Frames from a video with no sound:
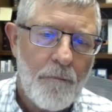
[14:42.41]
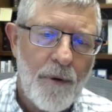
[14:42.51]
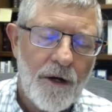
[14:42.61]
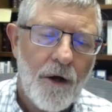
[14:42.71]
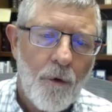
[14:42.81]

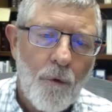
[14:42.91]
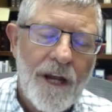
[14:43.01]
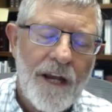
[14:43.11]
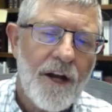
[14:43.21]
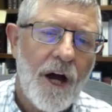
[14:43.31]
but
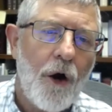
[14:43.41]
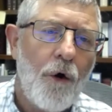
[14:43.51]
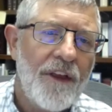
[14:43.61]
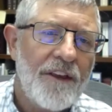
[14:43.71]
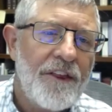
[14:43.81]
we
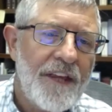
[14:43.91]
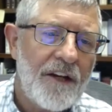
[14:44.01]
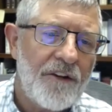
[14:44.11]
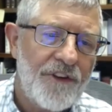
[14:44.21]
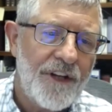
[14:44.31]
know the
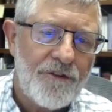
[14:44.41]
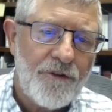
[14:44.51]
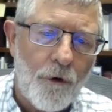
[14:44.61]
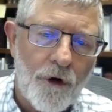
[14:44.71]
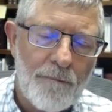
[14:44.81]
things that
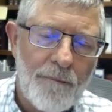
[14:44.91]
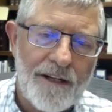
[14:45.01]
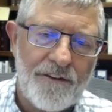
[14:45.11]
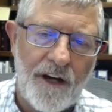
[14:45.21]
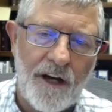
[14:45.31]

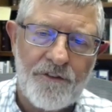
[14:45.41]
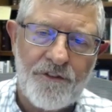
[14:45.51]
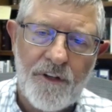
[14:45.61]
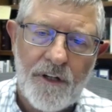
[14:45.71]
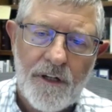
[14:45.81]
torment
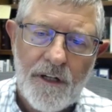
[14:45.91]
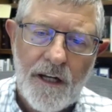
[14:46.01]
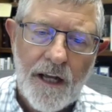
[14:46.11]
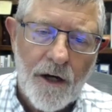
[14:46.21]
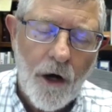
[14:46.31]
us,
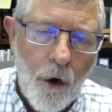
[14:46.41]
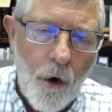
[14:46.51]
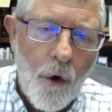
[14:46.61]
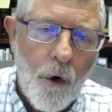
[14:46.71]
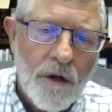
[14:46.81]
and a
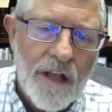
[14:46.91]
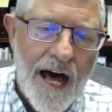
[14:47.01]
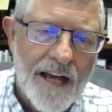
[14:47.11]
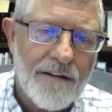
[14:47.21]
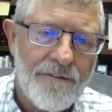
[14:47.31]
whole
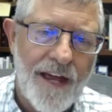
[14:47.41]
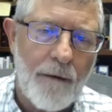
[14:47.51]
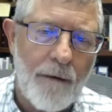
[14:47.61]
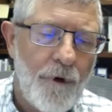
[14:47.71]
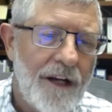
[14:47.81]
lot of
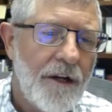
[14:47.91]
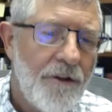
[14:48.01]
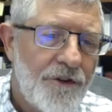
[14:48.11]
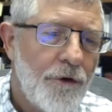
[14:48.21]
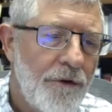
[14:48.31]
them we
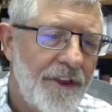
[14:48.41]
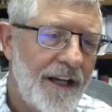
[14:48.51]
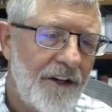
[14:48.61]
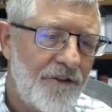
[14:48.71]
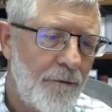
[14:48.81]
can do
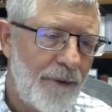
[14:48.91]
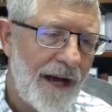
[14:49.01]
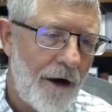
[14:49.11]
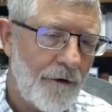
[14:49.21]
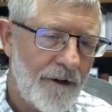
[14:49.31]
things
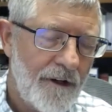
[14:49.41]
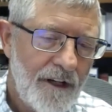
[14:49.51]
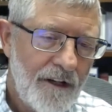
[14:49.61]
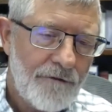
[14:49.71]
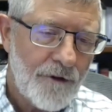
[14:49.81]
about.
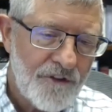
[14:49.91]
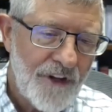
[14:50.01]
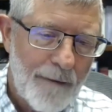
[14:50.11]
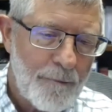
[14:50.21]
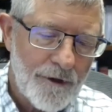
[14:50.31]
For
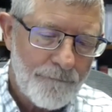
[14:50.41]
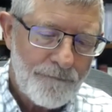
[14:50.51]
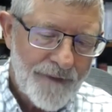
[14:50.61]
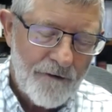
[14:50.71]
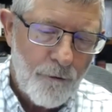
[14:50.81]
example,
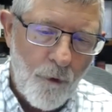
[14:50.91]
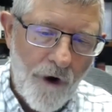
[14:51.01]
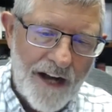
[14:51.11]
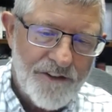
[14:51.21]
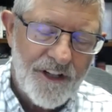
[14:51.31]
if
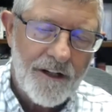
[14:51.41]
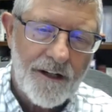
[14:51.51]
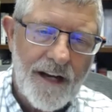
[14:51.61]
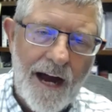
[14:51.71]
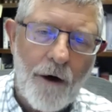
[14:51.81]
watching
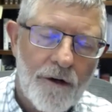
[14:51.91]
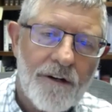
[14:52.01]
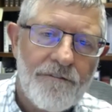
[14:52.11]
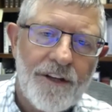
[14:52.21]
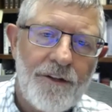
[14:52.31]
an
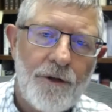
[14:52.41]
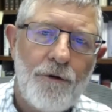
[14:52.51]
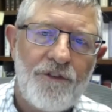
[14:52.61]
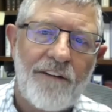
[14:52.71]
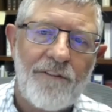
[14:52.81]
hour of the
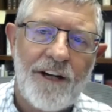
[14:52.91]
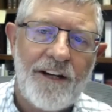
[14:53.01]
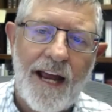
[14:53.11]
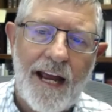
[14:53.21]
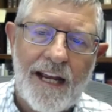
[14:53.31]
news every
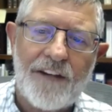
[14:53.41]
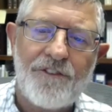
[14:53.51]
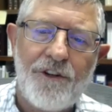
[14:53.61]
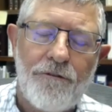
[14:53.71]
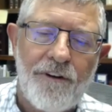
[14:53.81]
day
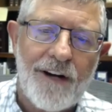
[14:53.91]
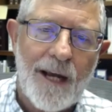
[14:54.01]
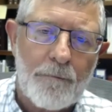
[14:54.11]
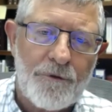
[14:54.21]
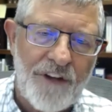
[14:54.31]
gets you
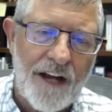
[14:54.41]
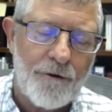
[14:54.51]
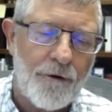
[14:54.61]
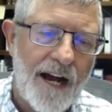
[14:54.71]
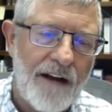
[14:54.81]
very
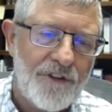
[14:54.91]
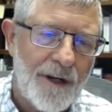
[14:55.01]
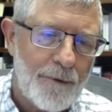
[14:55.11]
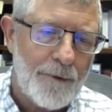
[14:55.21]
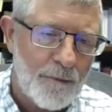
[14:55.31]
upset, drives
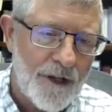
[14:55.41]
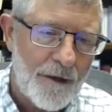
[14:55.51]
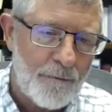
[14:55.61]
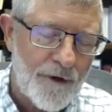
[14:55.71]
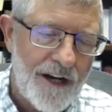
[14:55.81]
up your
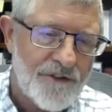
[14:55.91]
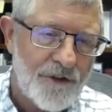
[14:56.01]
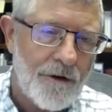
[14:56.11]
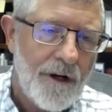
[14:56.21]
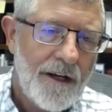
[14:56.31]
blood
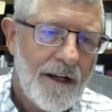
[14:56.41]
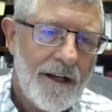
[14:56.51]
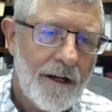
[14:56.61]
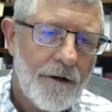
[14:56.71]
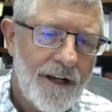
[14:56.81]
pressure,
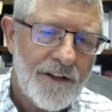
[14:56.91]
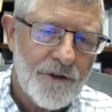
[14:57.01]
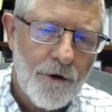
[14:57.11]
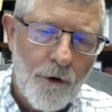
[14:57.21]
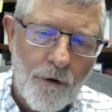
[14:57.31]
you know, gets
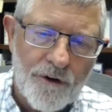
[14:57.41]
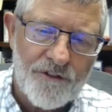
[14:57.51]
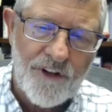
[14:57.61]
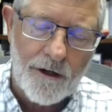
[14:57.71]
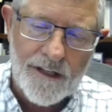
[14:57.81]
your
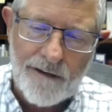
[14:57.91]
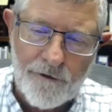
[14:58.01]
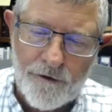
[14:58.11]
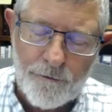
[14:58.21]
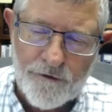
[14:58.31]
cortisol
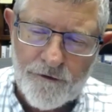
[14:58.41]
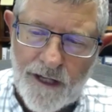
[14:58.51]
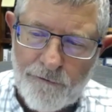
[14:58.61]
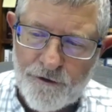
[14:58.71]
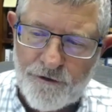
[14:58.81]
levels
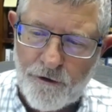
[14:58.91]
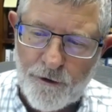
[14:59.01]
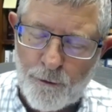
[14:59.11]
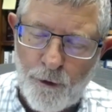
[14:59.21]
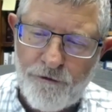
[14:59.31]

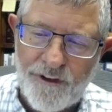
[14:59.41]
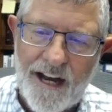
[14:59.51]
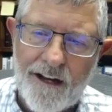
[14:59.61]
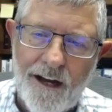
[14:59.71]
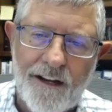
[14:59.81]
through the roof and
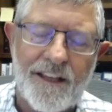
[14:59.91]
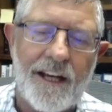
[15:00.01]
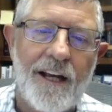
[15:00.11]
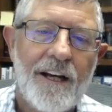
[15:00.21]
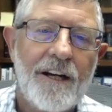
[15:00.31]
that kind of
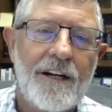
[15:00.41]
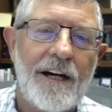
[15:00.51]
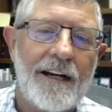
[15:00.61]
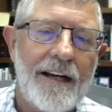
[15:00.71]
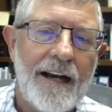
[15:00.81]
thing,
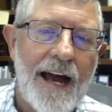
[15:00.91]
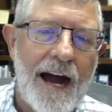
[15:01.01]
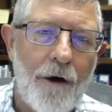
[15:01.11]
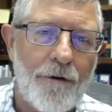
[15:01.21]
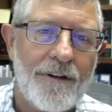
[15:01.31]
cut it
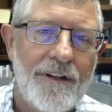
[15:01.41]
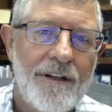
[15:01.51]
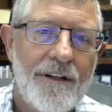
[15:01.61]
out.